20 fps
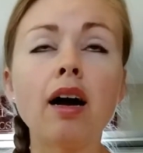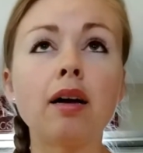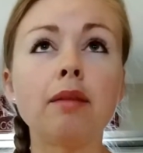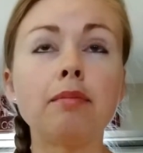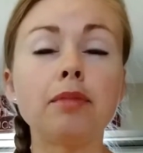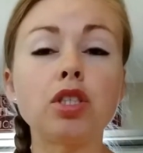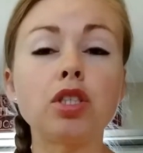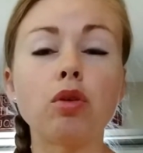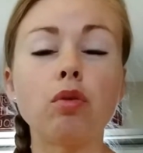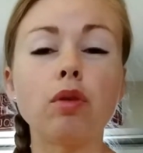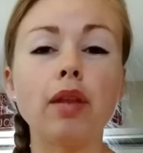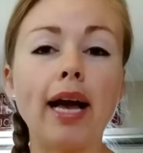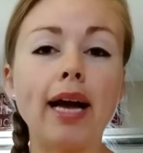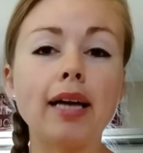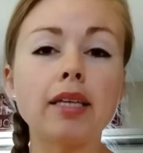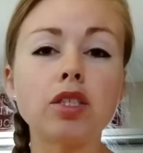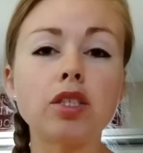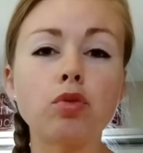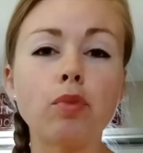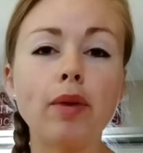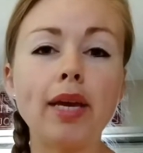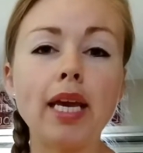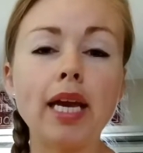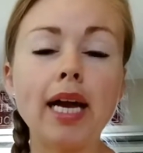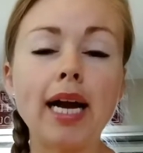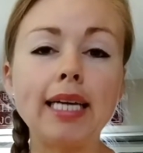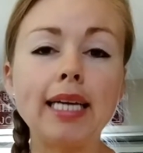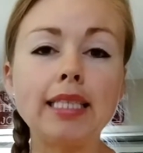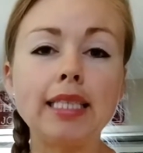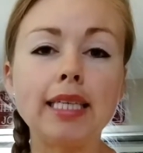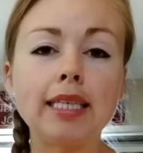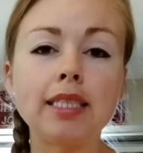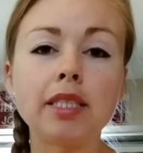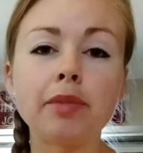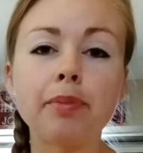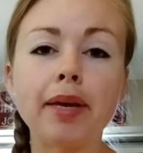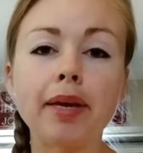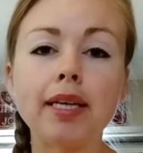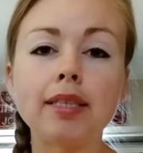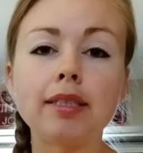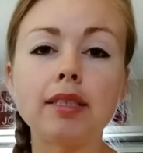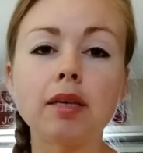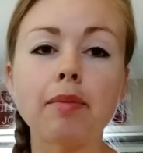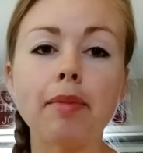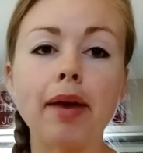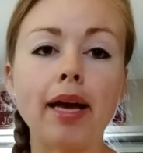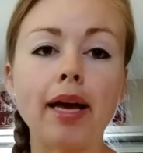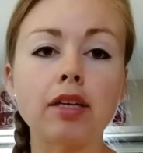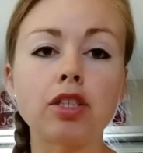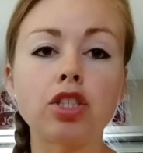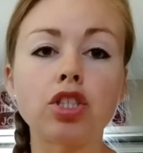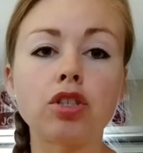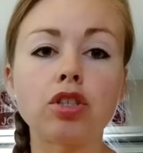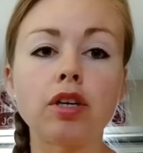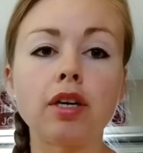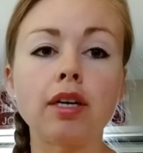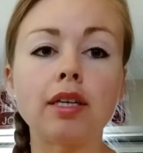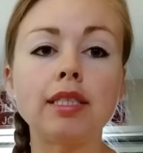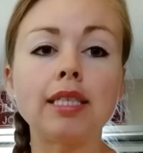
So last week I did spend some extra